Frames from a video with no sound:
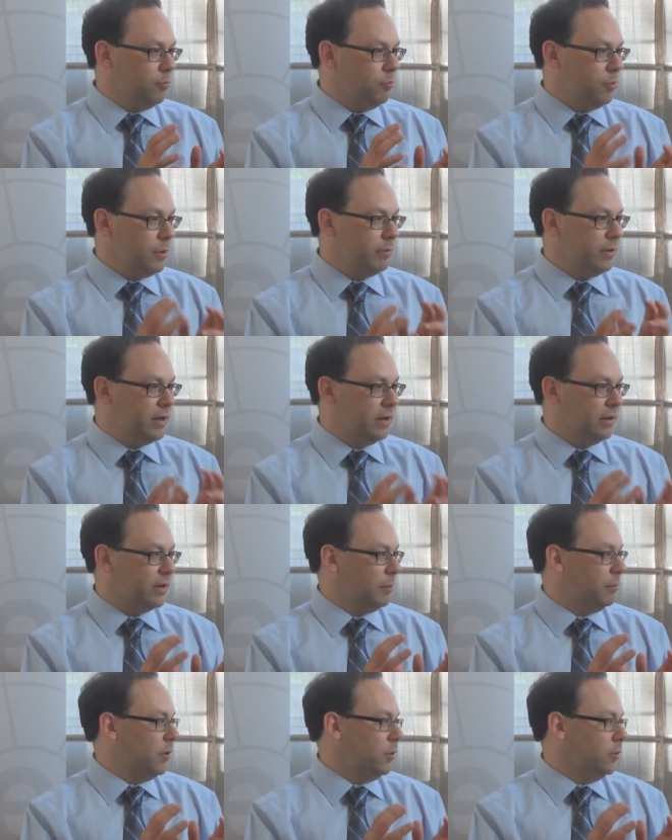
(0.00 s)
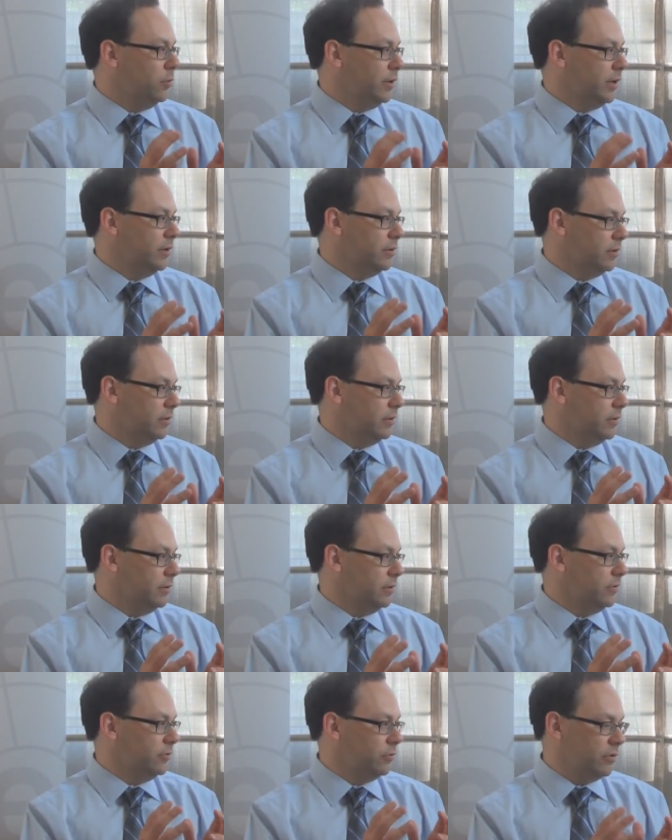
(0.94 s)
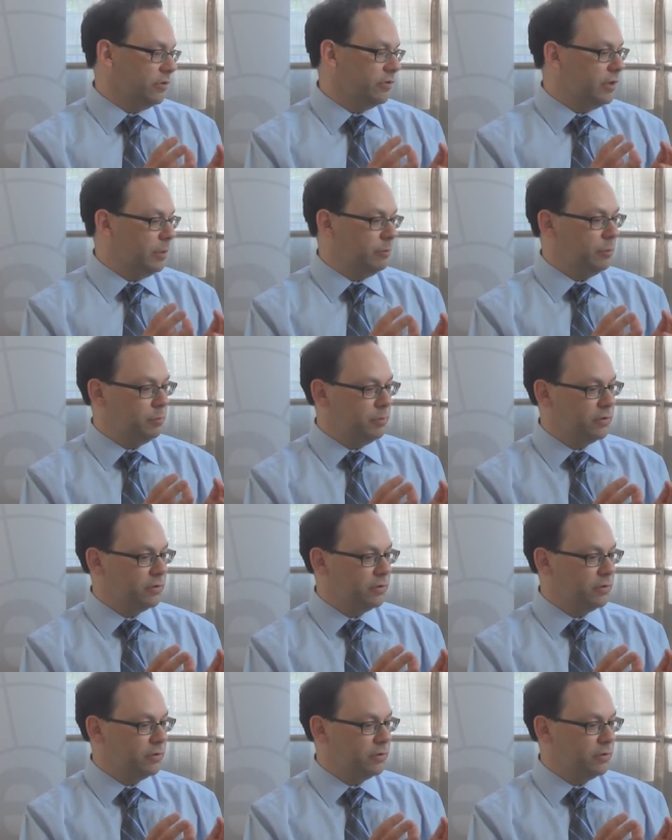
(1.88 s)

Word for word: we did a lot of polling during the George W.